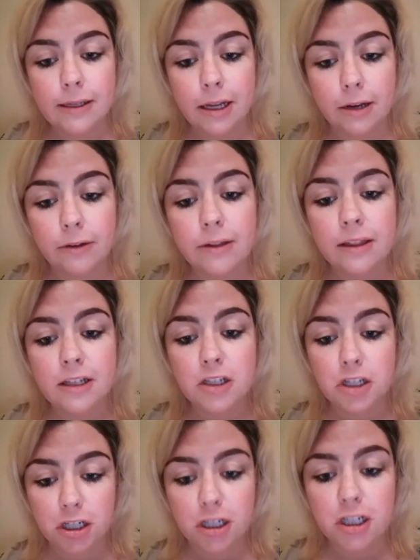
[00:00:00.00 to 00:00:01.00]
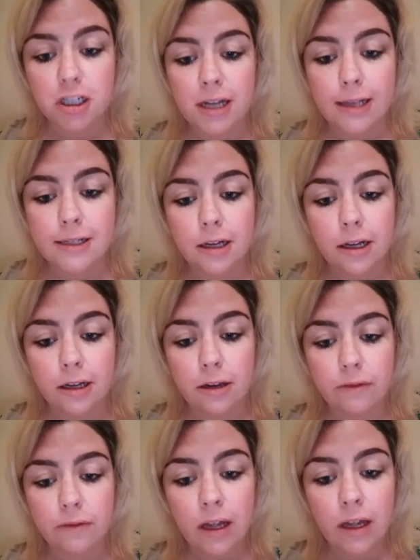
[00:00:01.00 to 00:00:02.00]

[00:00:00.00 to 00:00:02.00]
you know, that the church has kind of